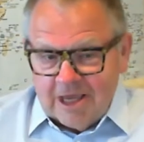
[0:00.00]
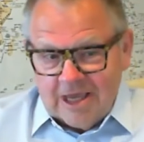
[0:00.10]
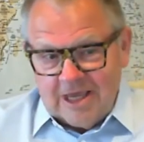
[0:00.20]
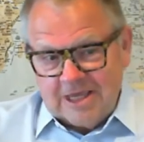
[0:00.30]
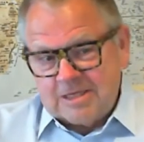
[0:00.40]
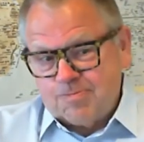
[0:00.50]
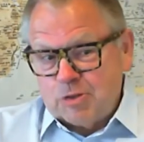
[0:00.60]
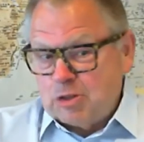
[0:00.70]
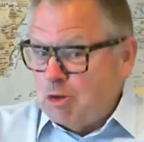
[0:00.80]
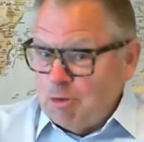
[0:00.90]
is
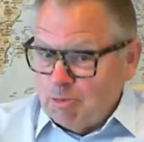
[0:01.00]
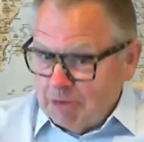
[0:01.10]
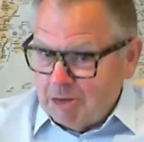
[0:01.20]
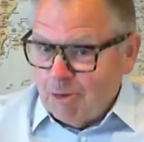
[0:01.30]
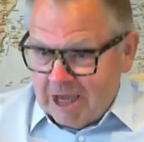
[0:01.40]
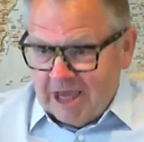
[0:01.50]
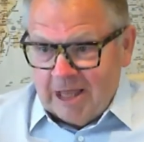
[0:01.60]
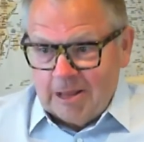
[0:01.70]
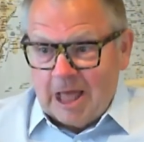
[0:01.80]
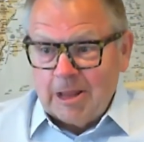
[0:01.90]
presumably quite
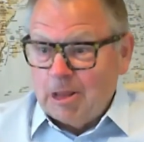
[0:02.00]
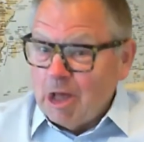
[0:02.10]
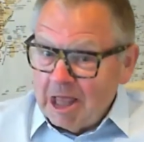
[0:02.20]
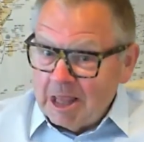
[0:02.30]
a lot